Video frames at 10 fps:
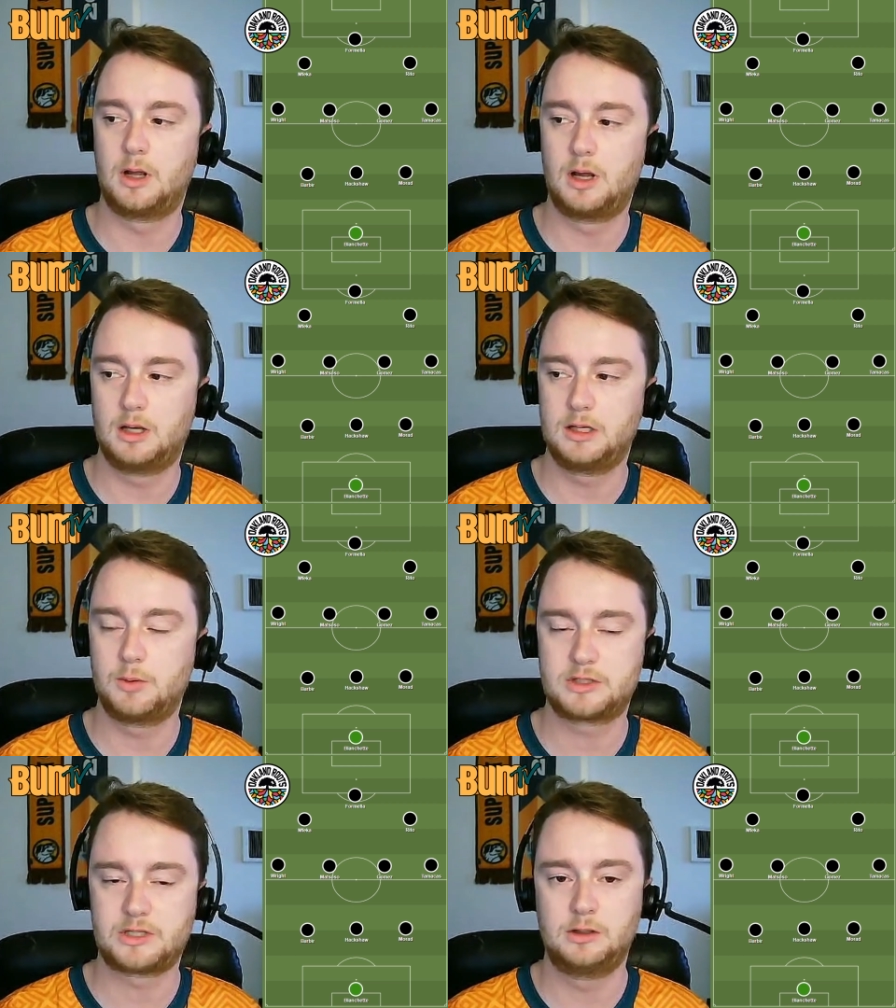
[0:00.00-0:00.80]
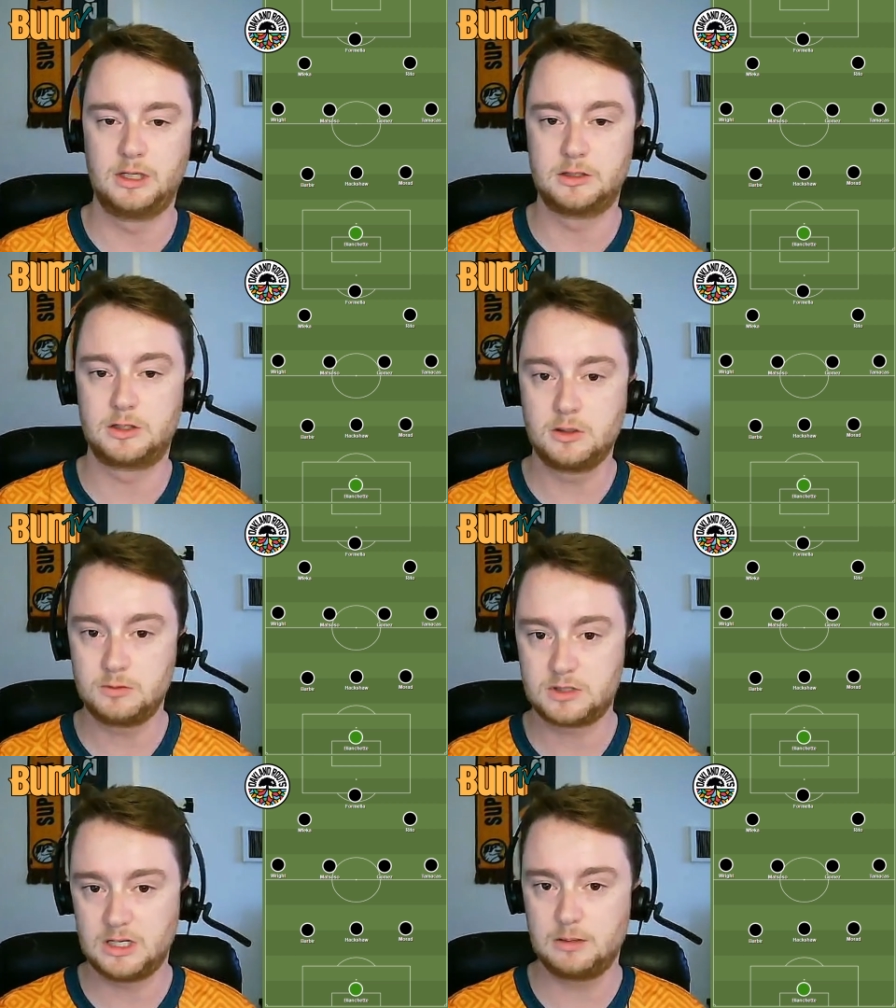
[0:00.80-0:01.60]
uh, USL League
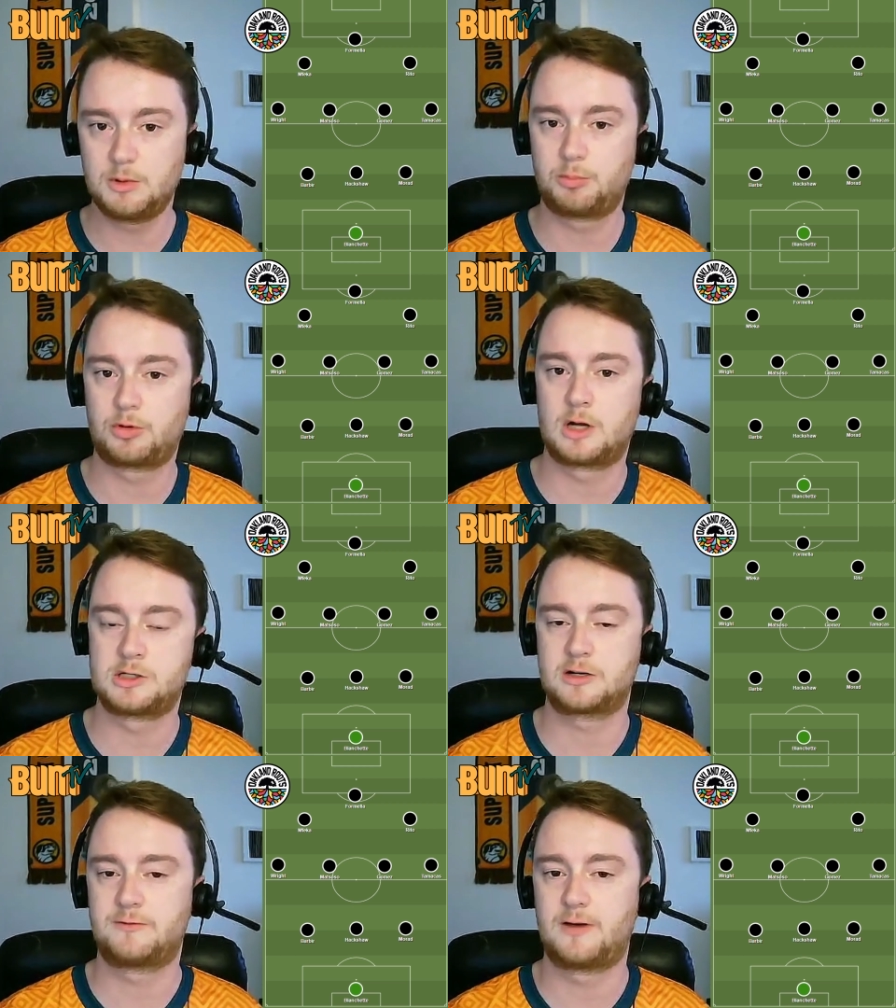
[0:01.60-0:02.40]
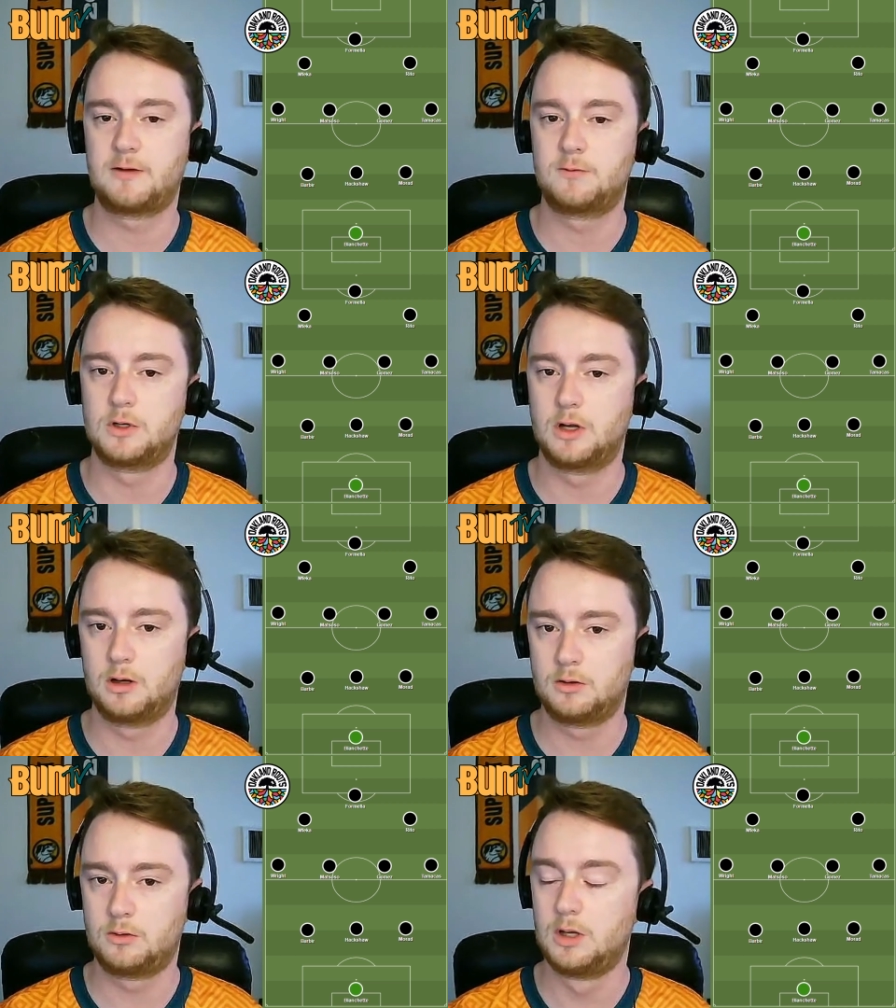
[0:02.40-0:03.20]
Two team, Project
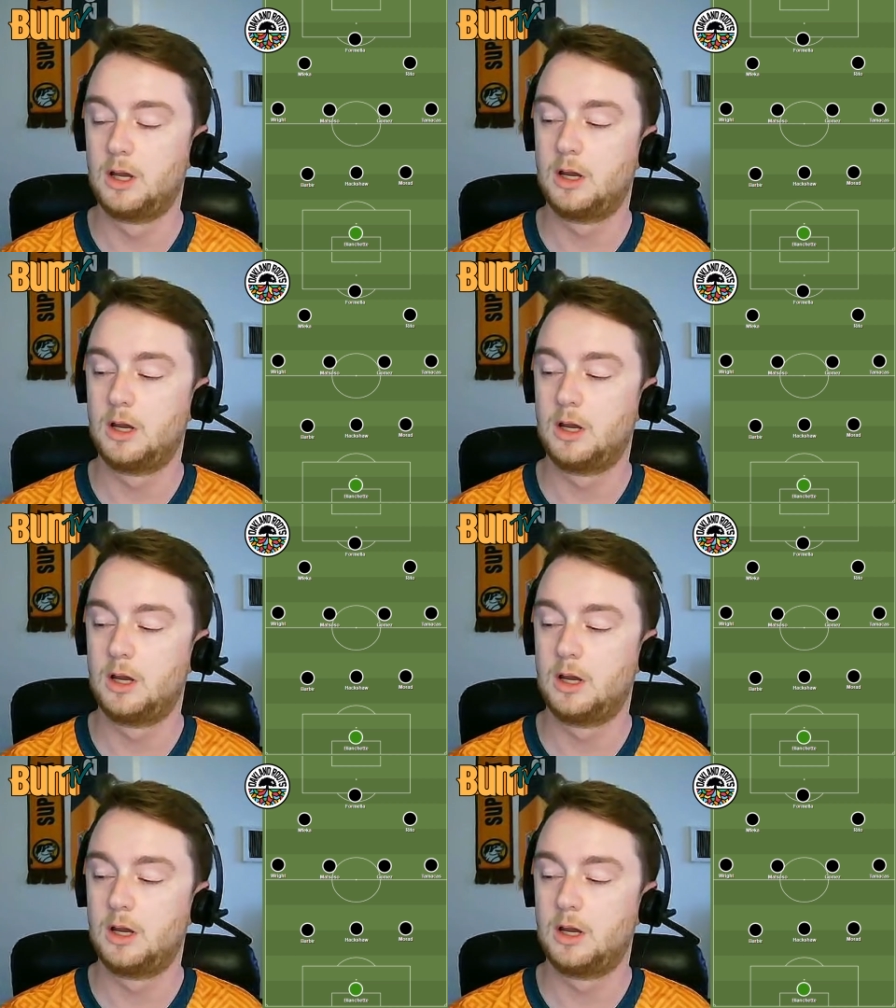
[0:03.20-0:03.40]
510,